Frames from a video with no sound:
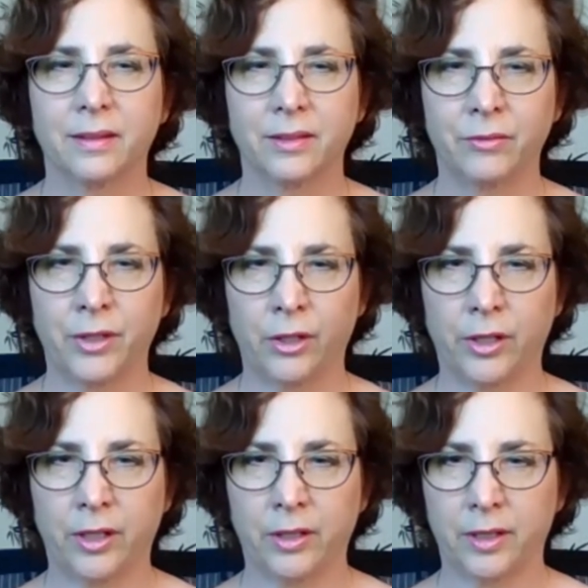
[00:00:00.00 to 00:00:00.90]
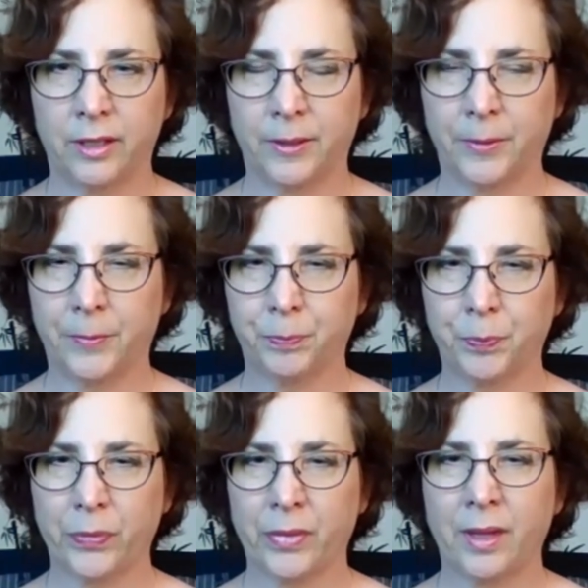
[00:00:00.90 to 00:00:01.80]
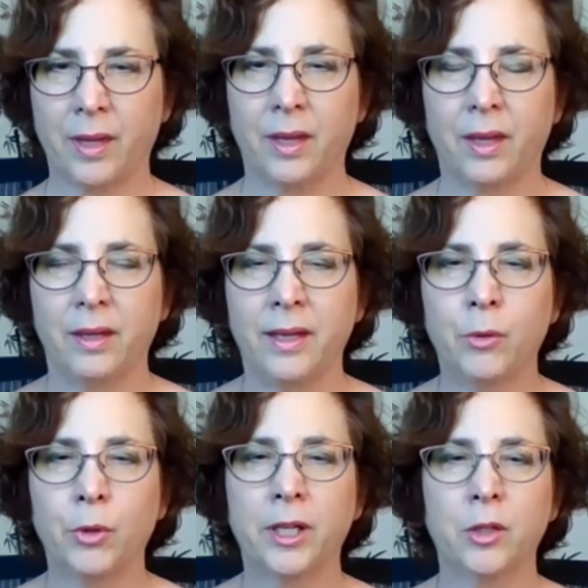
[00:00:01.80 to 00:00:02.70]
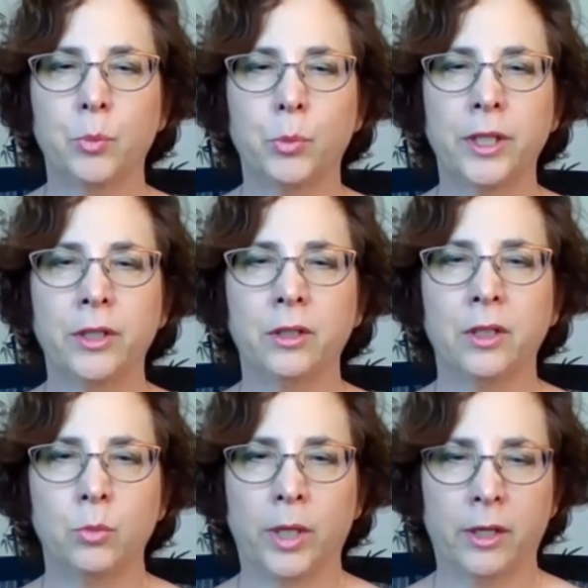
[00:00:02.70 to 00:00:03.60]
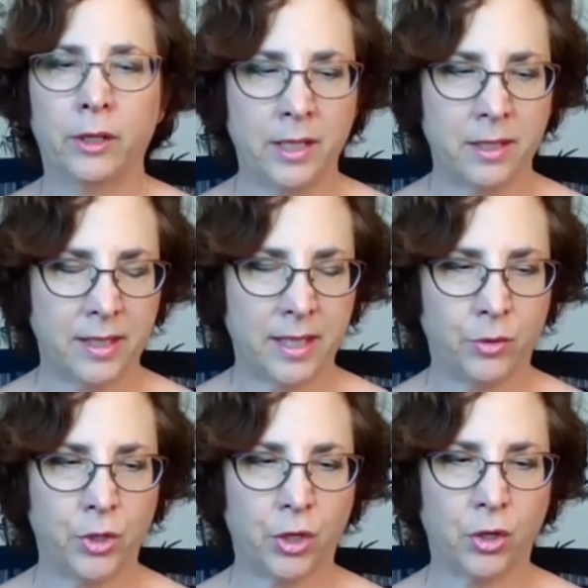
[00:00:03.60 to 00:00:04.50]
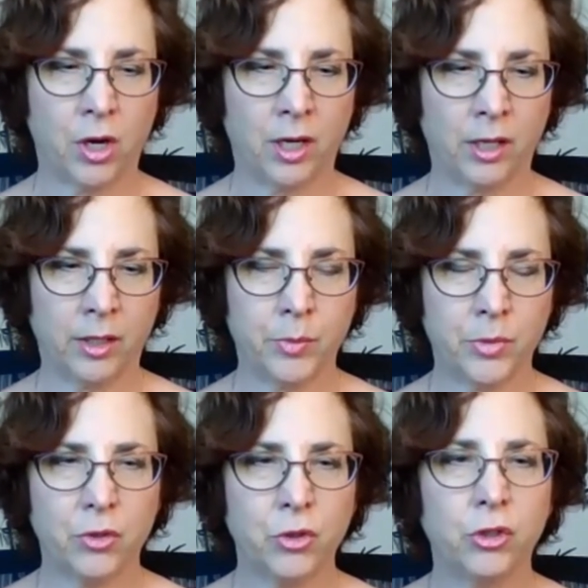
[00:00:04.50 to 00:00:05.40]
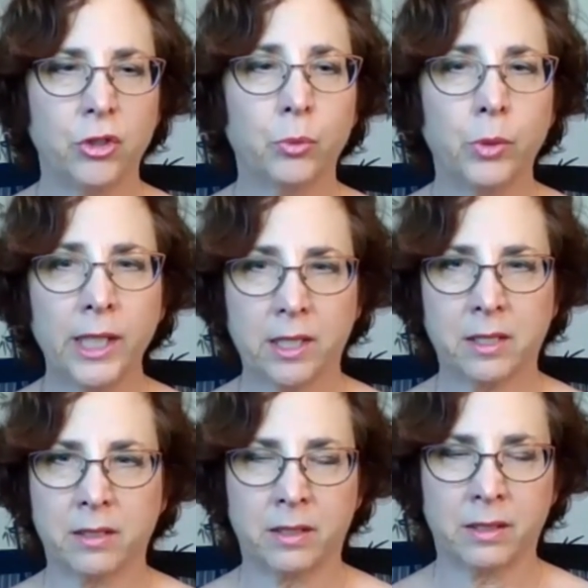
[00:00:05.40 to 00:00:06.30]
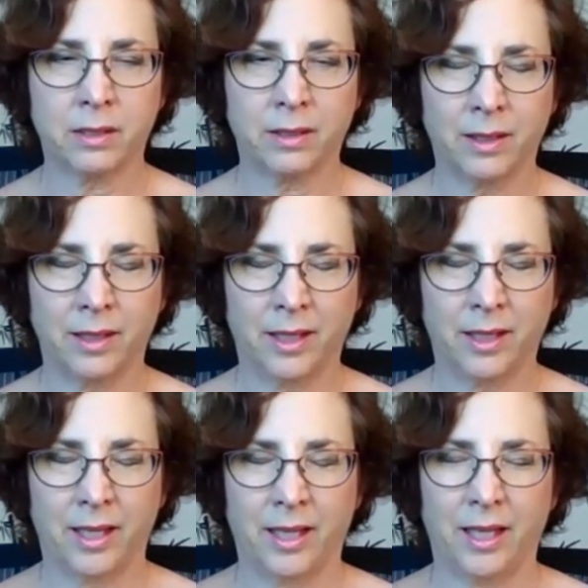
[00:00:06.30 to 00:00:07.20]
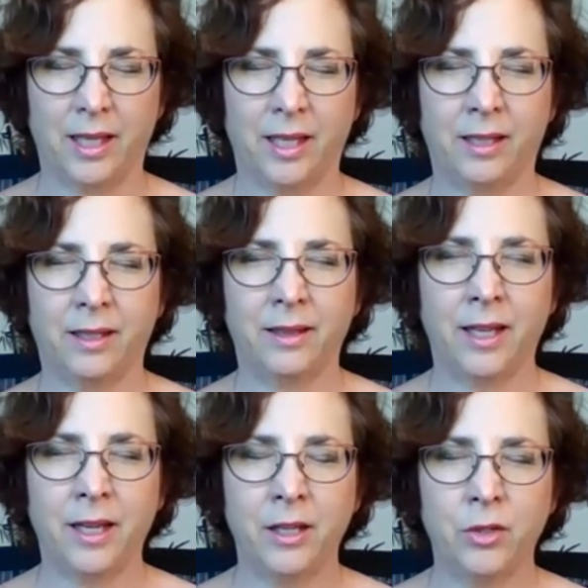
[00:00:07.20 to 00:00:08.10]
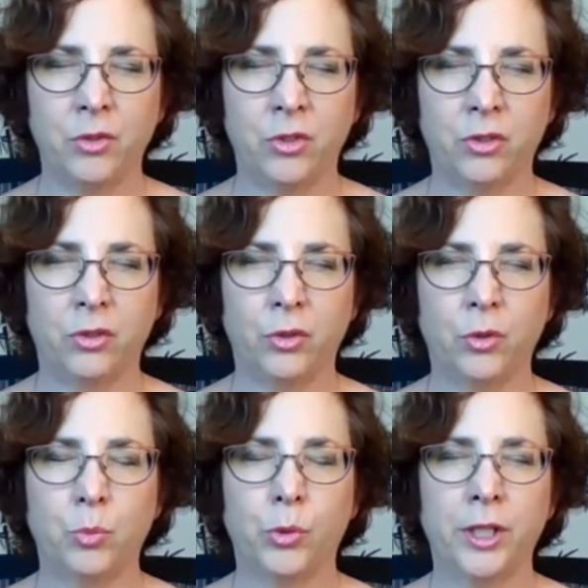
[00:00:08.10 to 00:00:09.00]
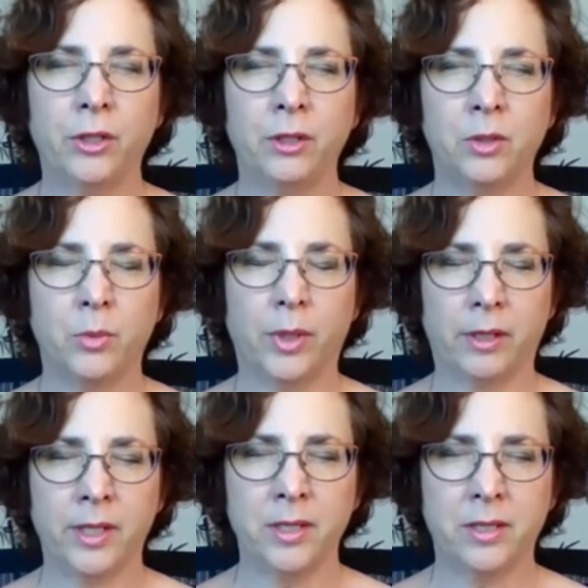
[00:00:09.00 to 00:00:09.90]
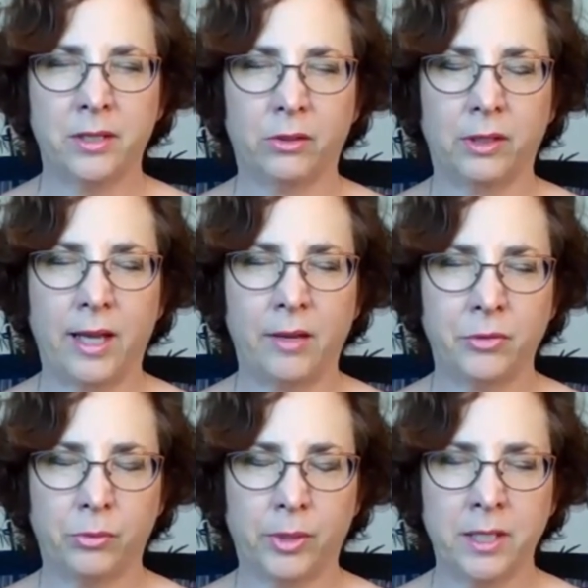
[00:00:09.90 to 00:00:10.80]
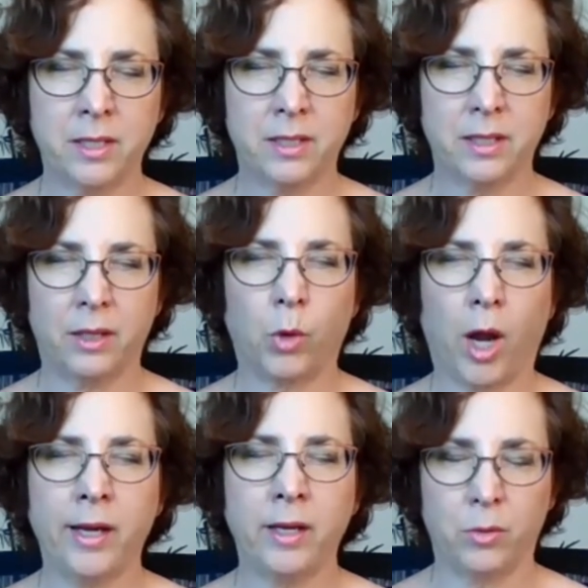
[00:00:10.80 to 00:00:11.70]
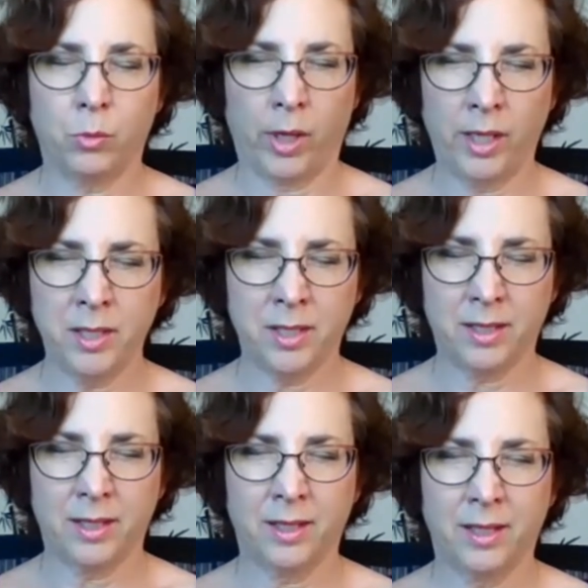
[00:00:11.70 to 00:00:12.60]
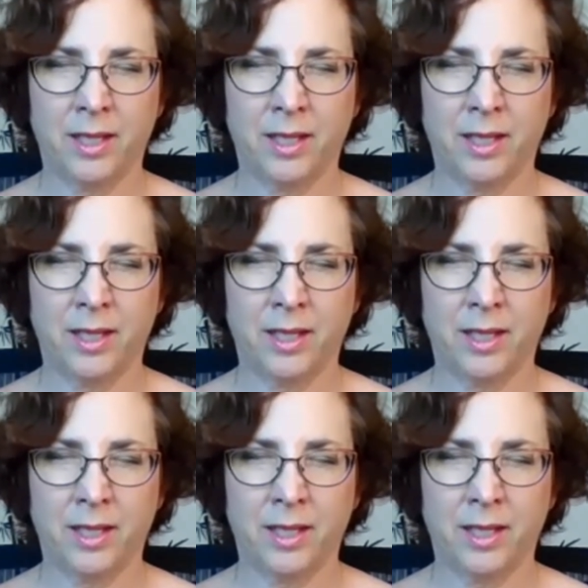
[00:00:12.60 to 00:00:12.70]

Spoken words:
Very good. Now we're going to bring your awareness down your arms to your wrists. And I'd like you to bring your awareness to your left wrist and right wrist.